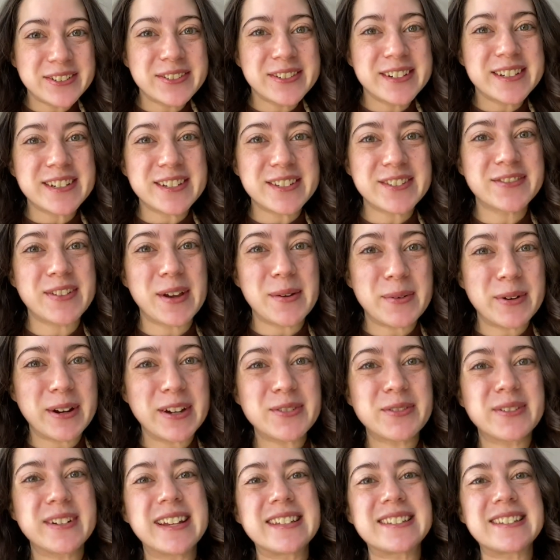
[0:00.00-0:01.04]
which is February
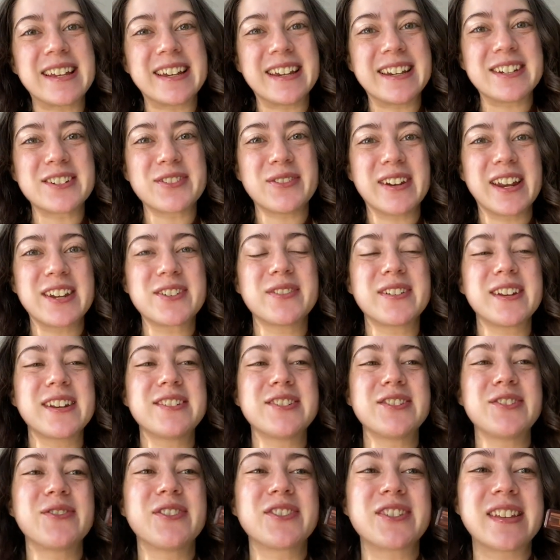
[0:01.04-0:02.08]
22nd,
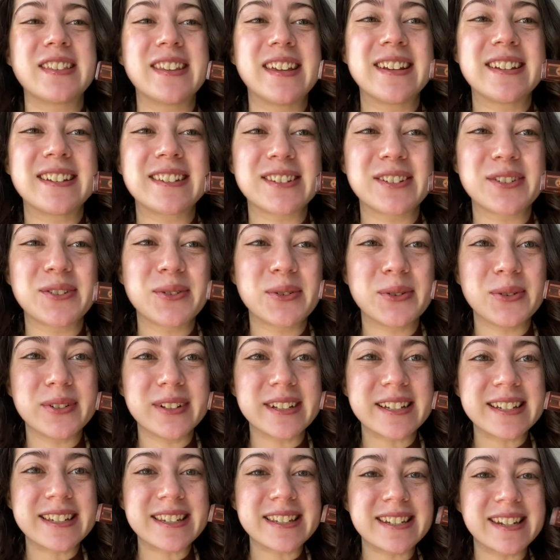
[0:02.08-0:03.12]
2022, which I think is the
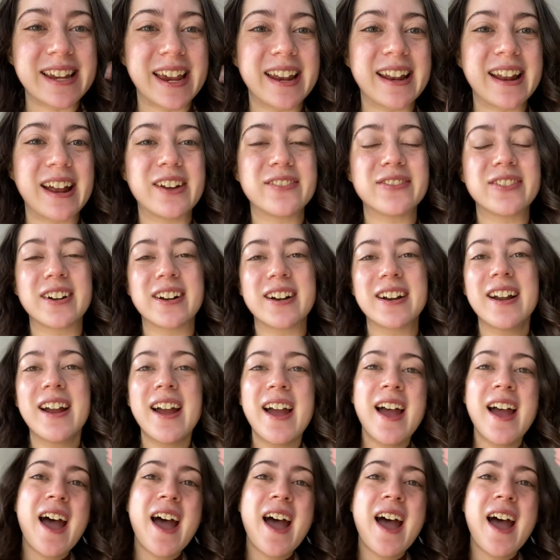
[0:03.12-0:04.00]
coolest date ever.